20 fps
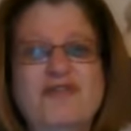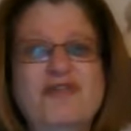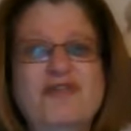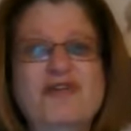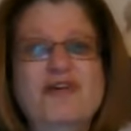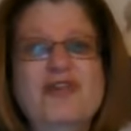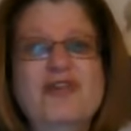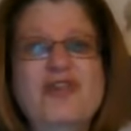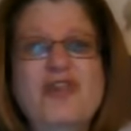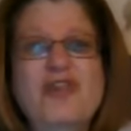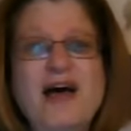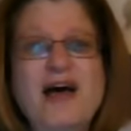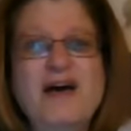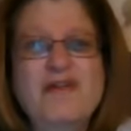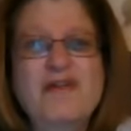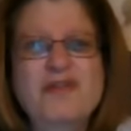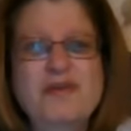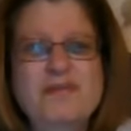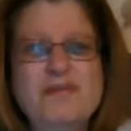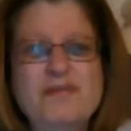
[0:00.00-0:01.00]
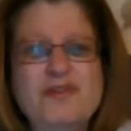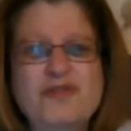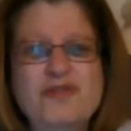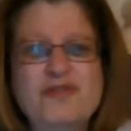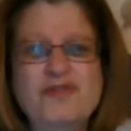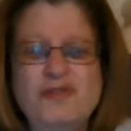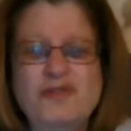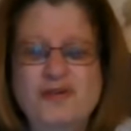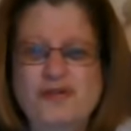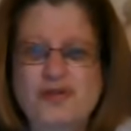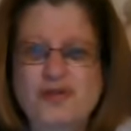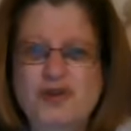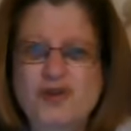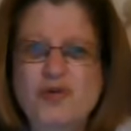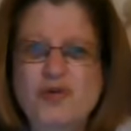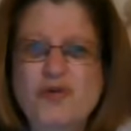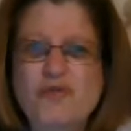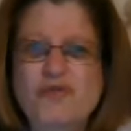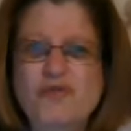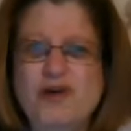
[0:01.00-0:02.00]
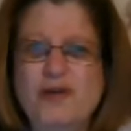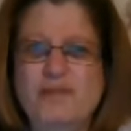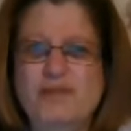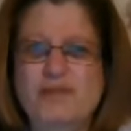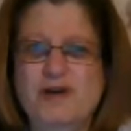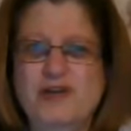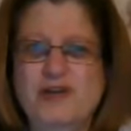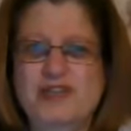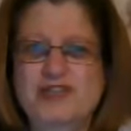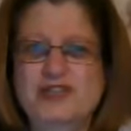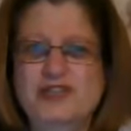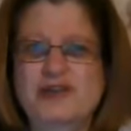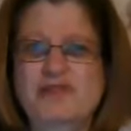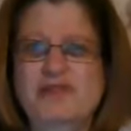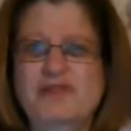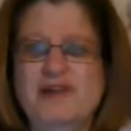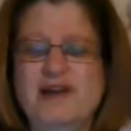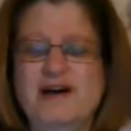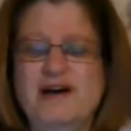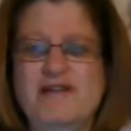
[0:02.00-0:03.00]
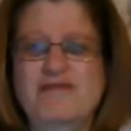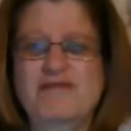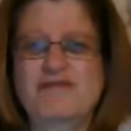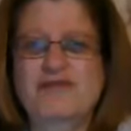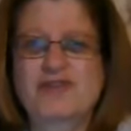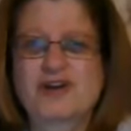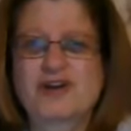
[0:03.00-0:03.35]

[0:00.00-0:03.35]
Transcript: For allow them to feel your vibration of love,